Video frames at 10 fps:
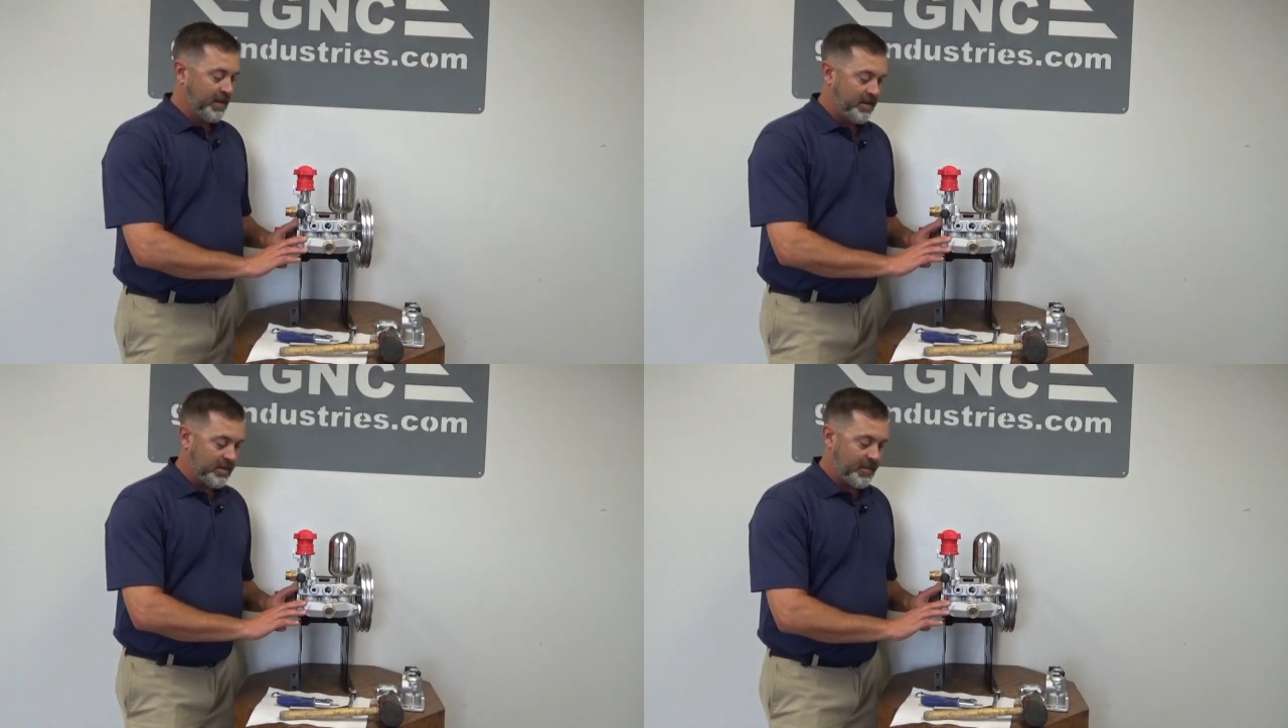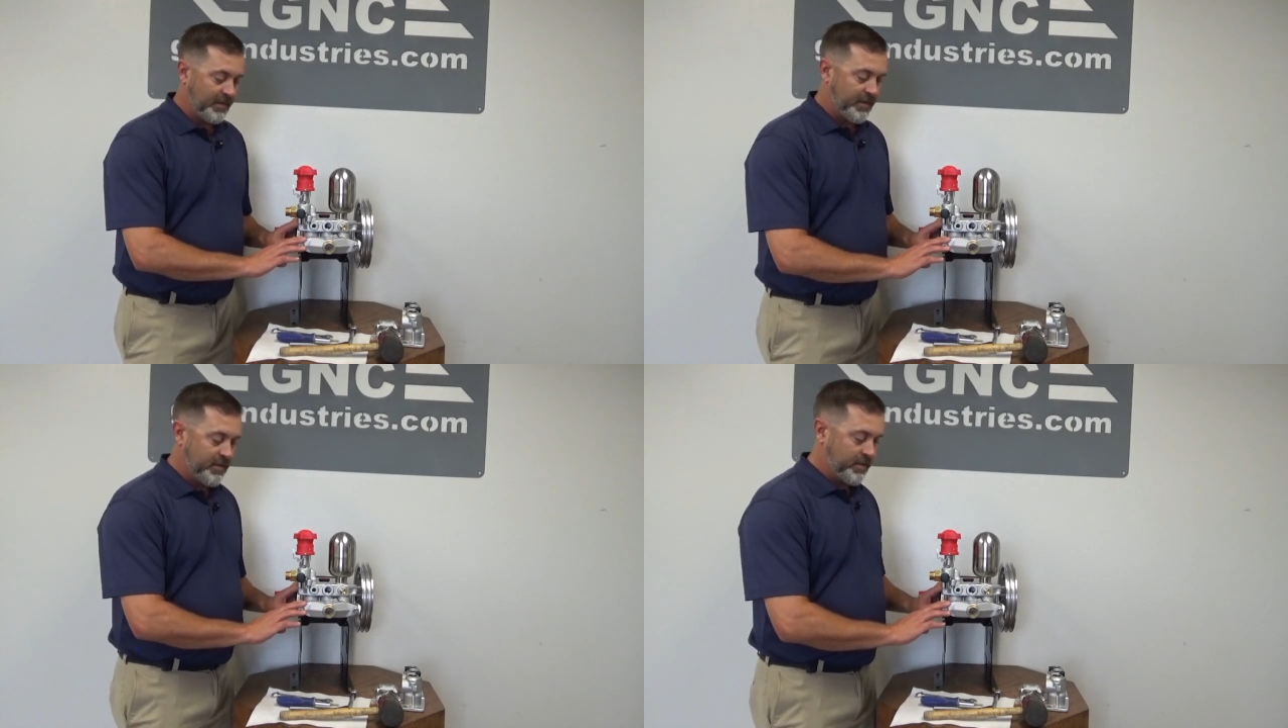There's going to be a
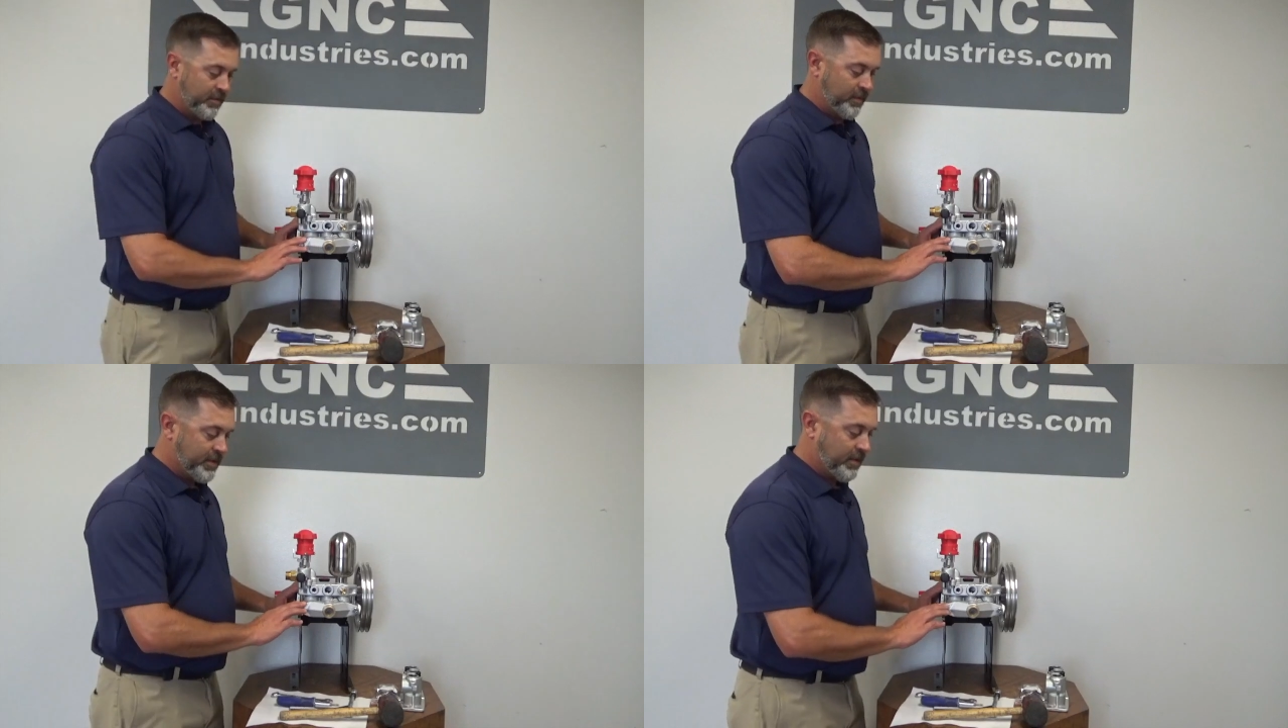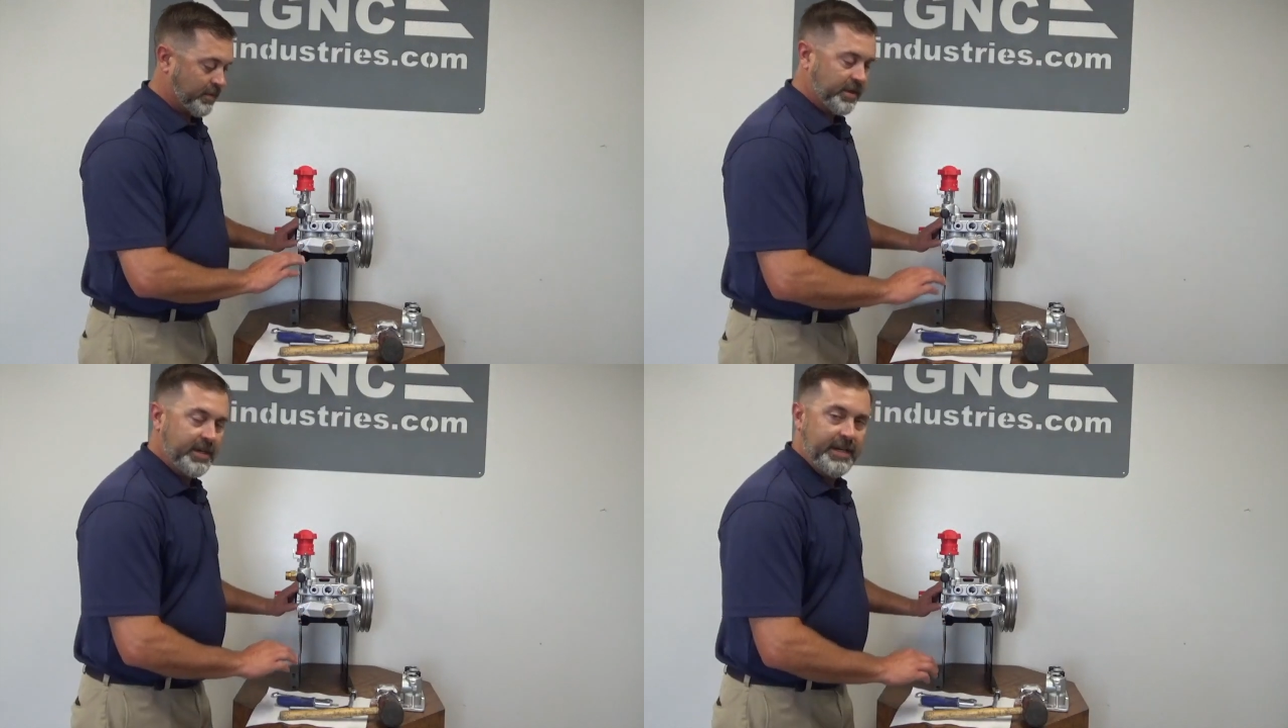few tools that we're
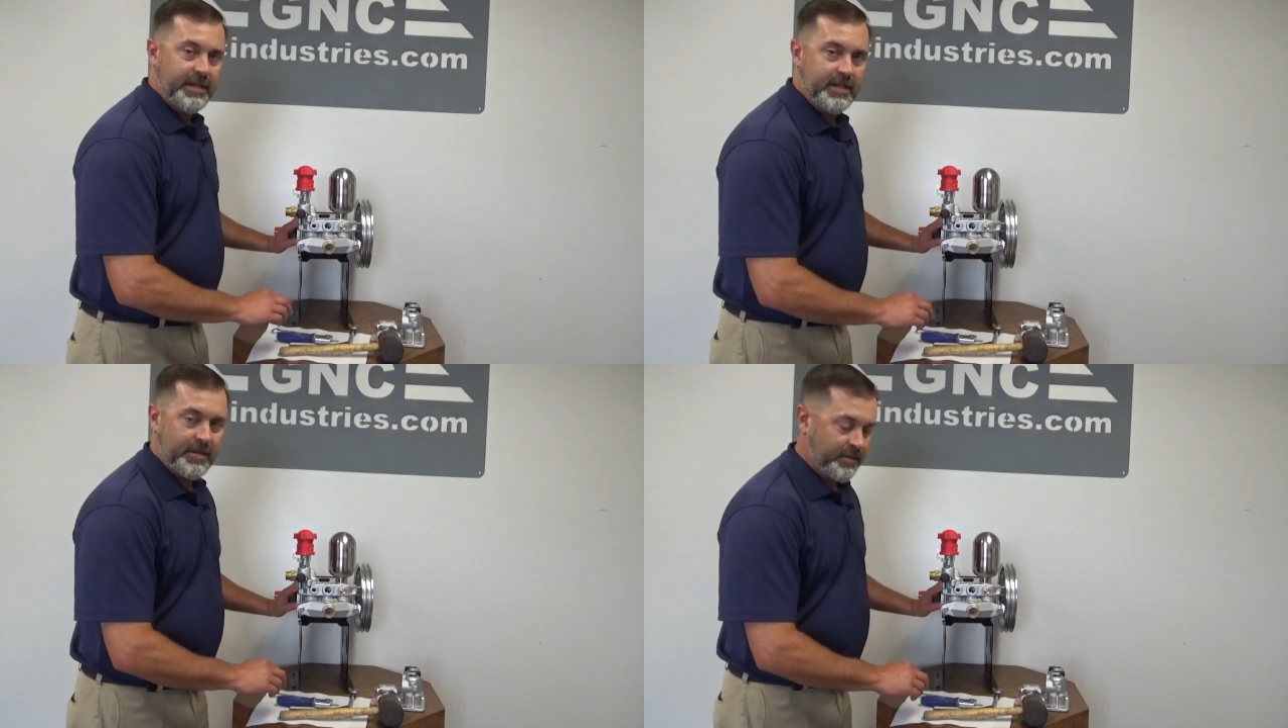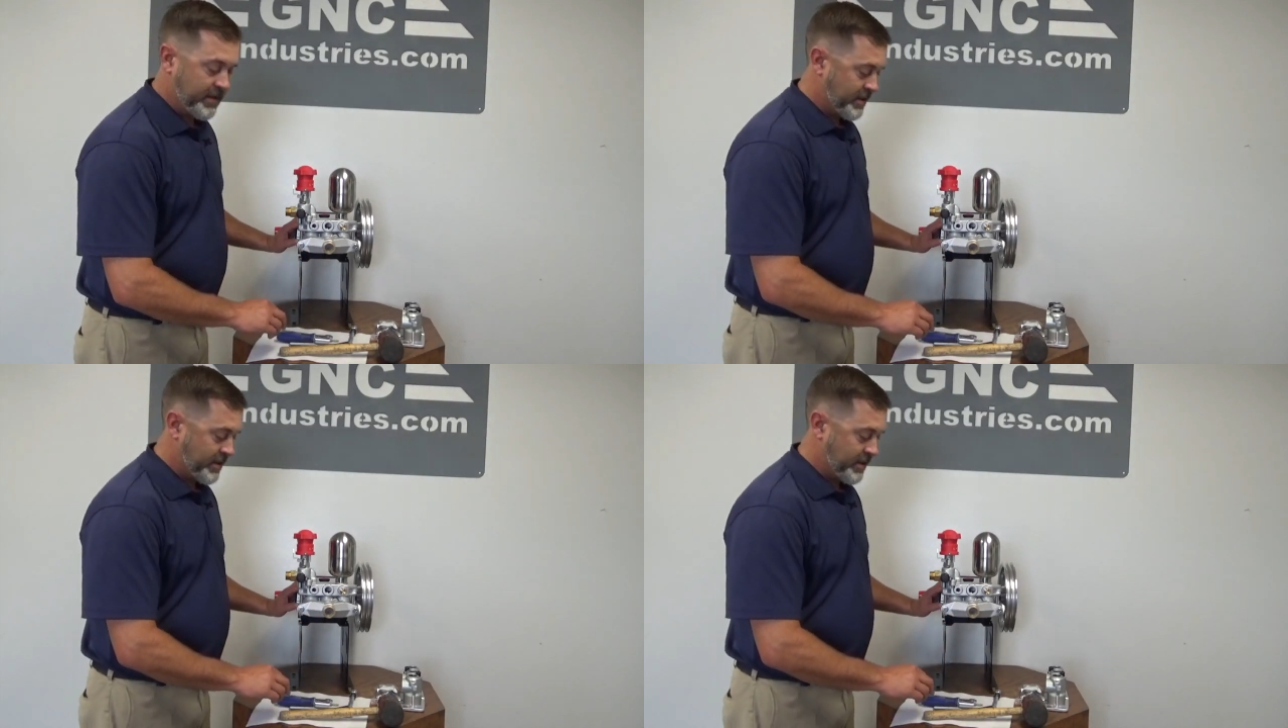going to need to do this